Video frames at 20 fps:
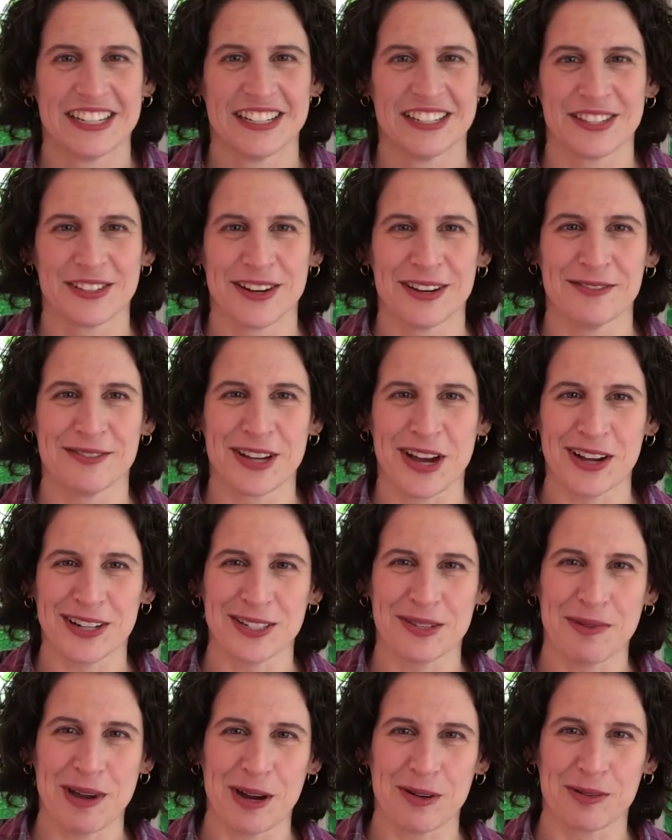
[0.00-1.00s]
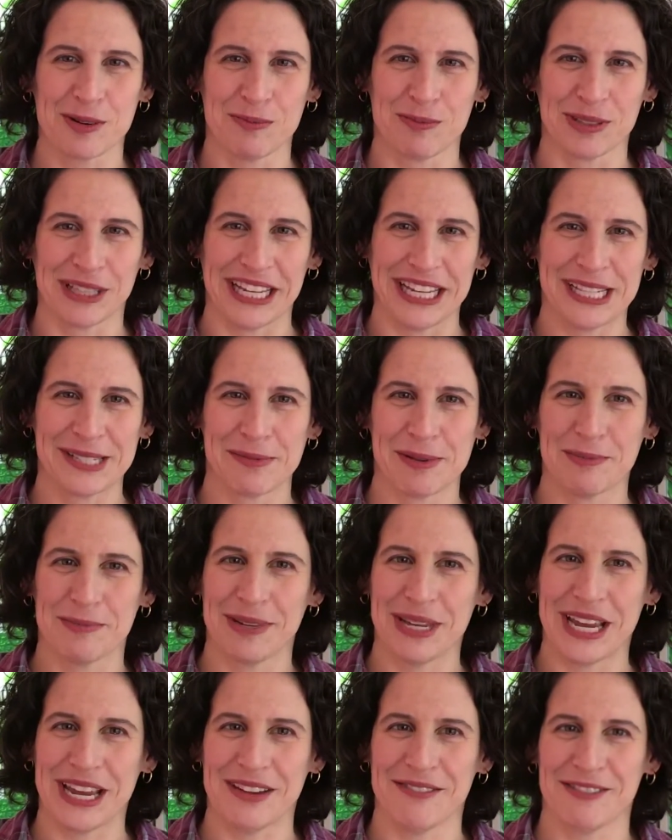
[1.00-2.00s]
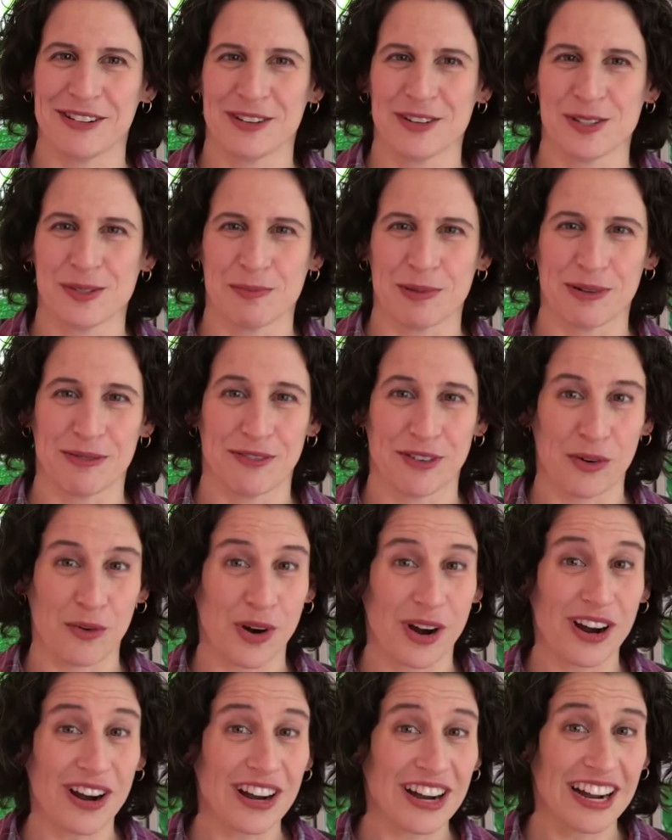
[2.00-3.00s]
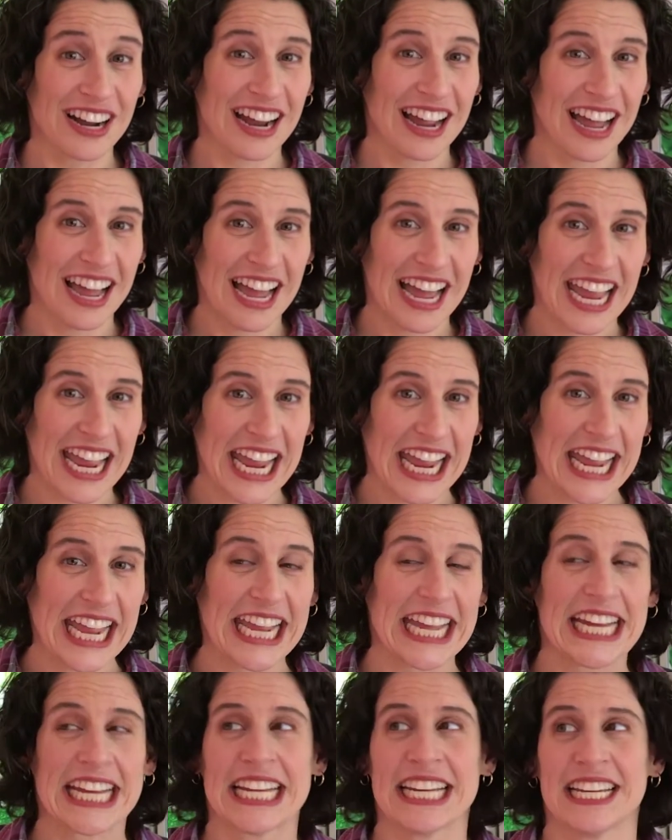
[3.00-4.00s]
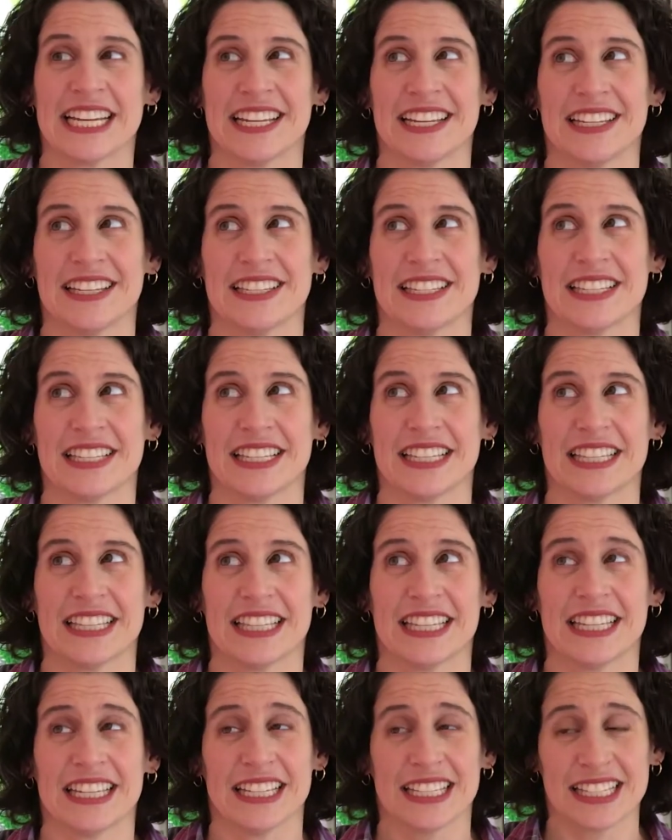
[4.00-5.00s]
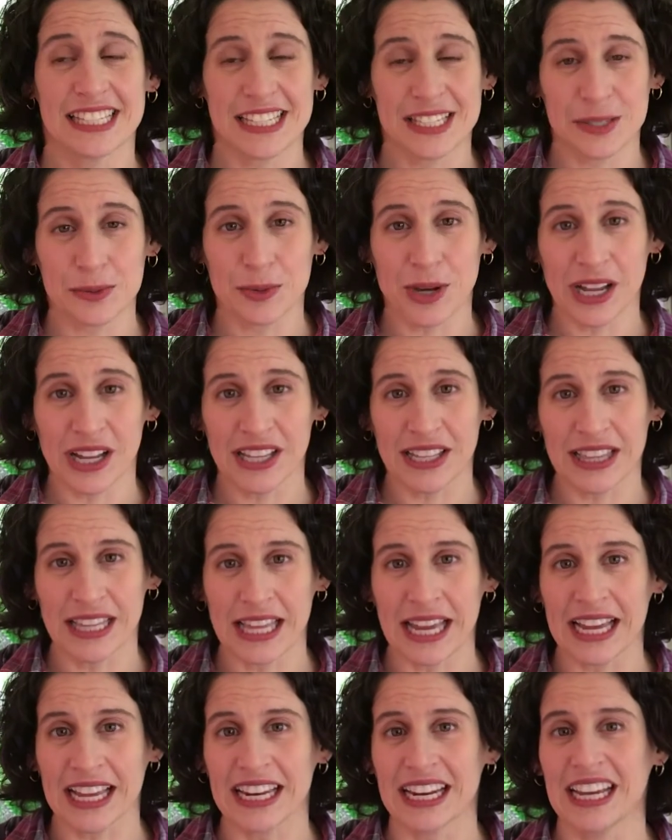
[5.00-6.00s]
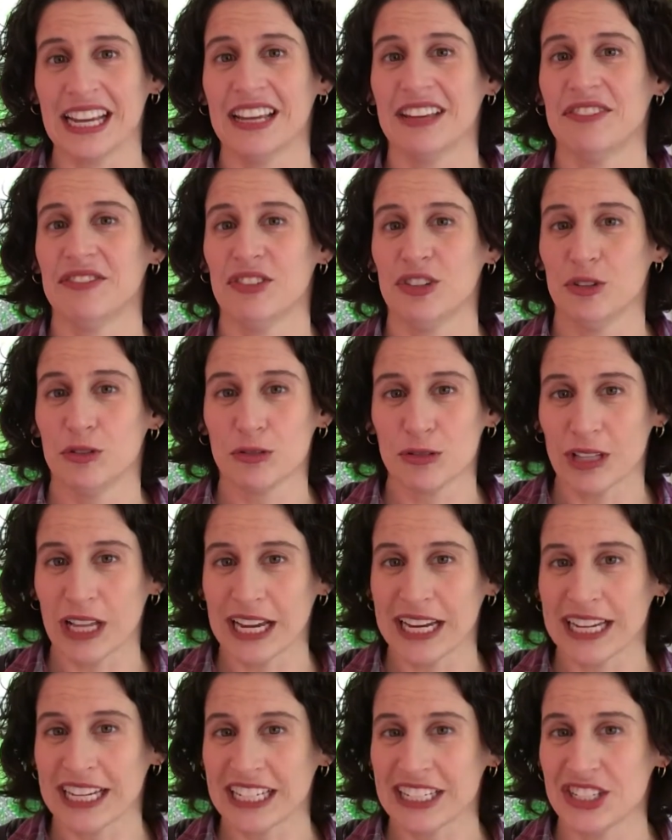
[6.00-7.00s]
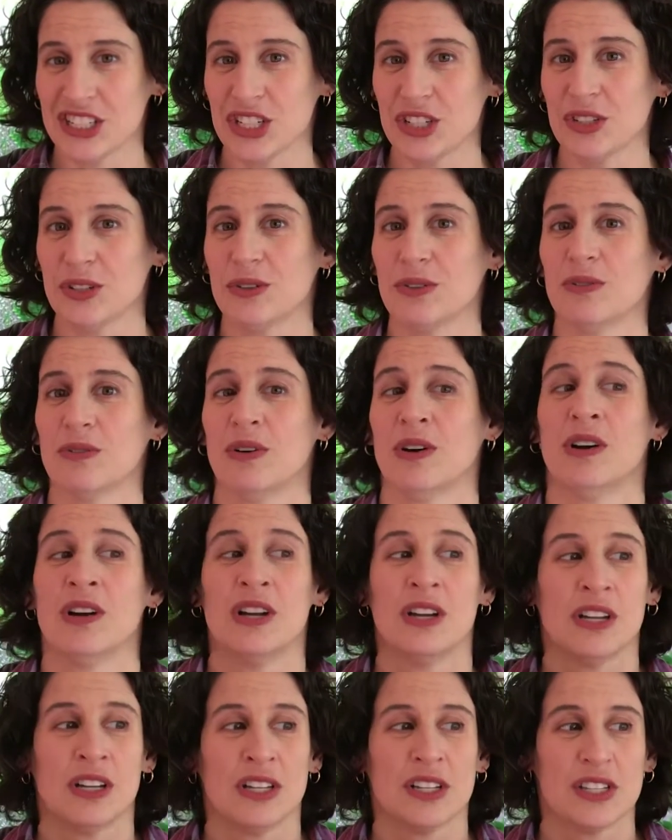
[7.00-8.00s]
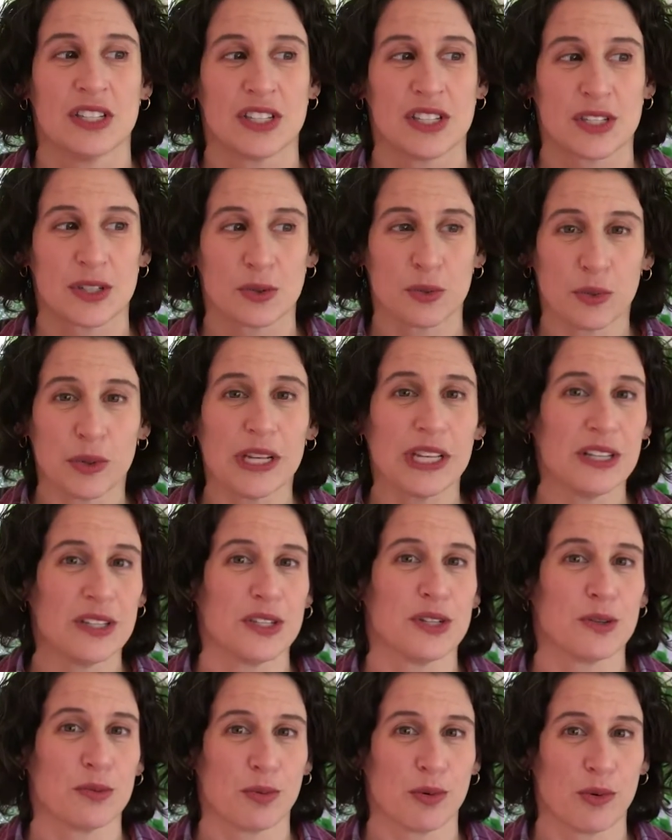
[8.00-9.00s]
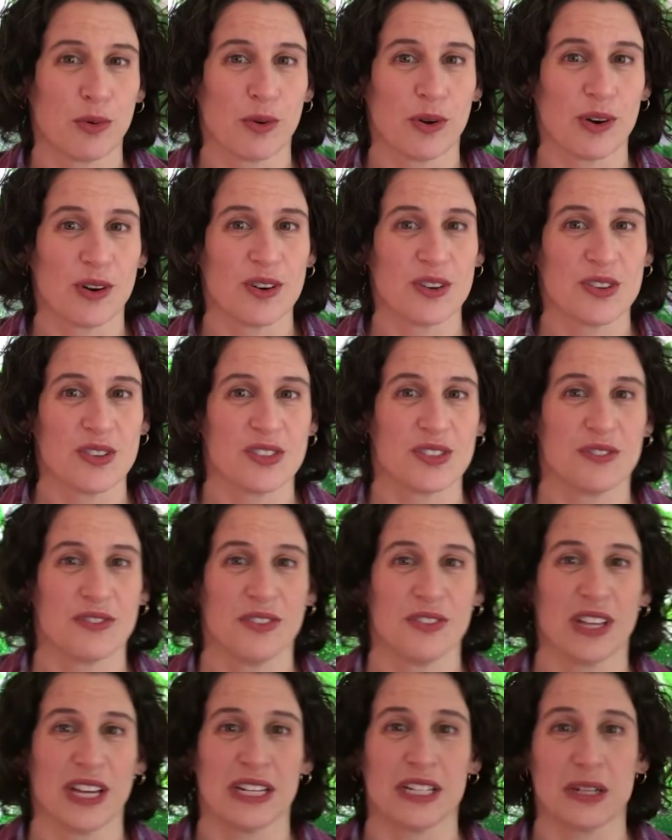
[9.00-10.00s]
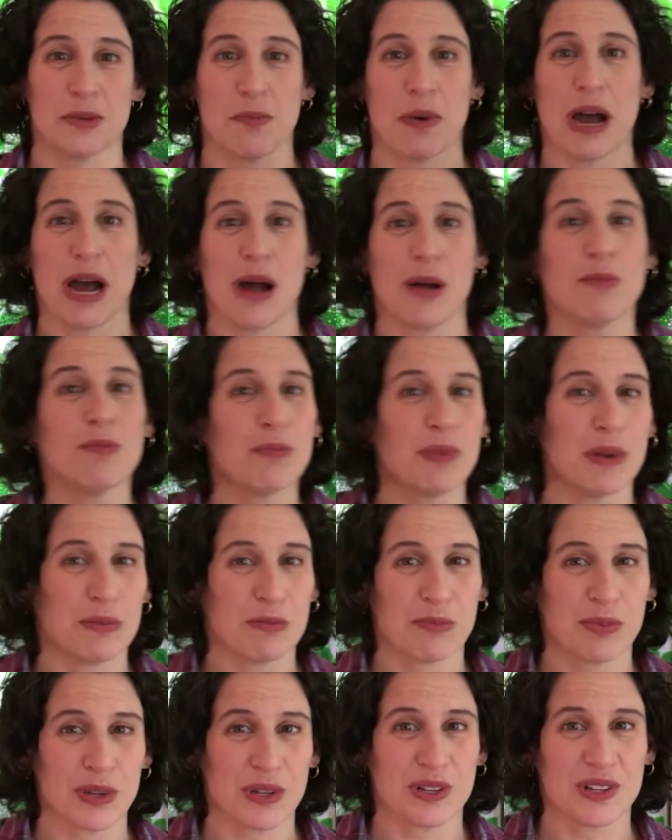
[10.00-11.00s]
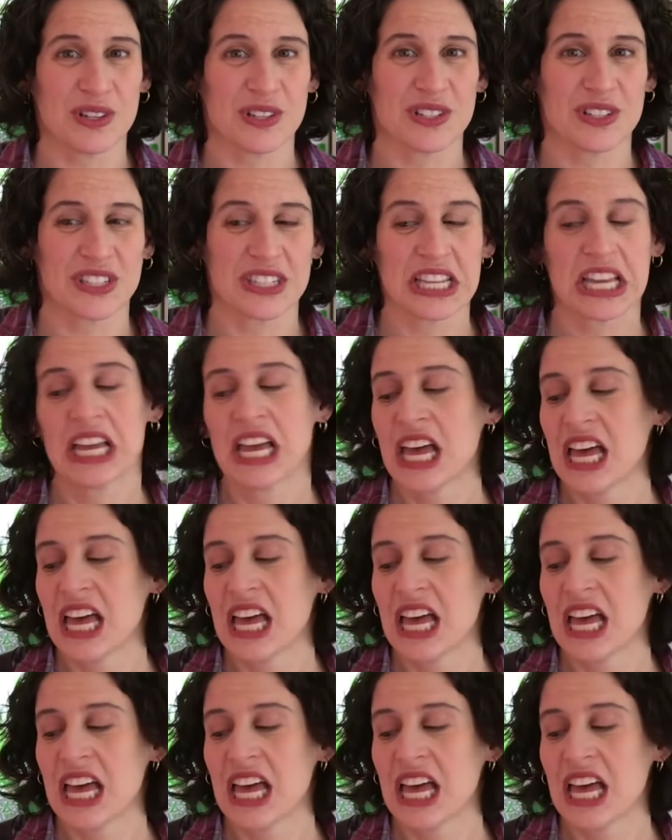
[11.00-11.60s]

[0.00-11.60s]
So I've talked about replacement behaviors before, and this is one that if you like to squeeze your pores, if you like to pop pimples,